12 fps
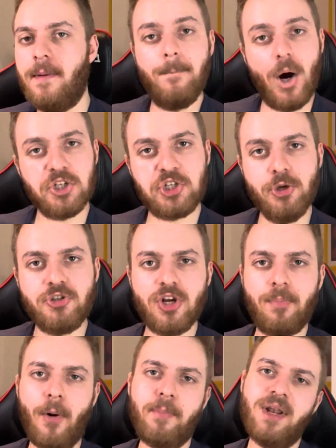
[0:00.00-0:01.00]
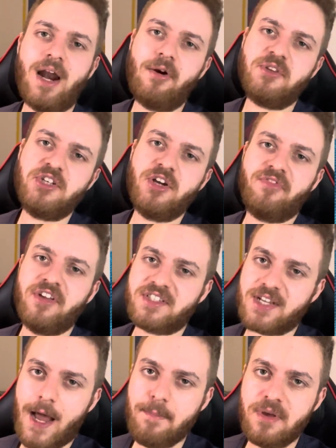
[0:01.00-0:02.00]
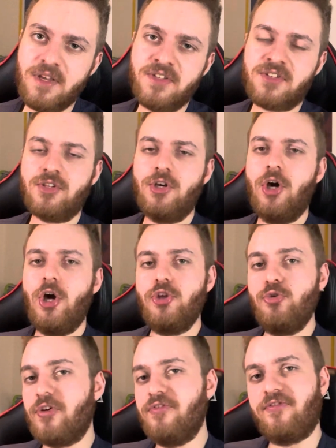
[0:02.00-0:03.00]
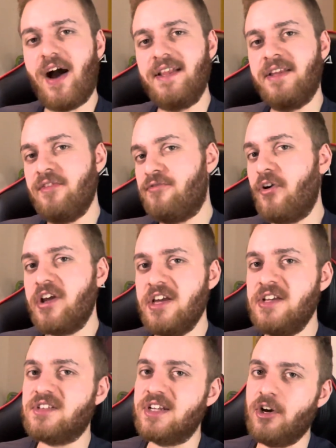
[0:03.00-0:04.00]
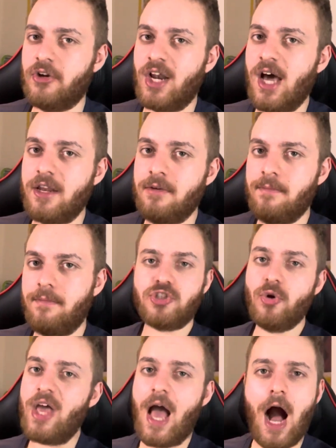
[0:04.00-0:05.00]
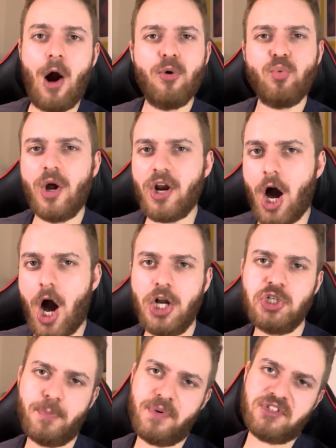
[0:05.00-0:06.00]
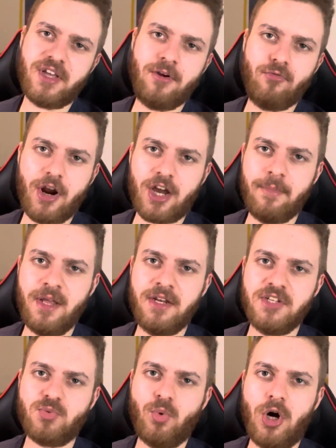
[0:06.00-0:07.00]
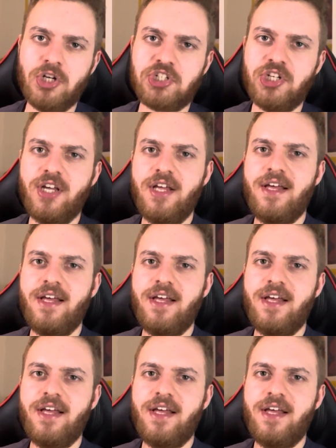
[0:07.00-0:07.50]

But due to the popularity of this timepiece, you can find it very easily online. So yeah, I would 100% recommend this watch.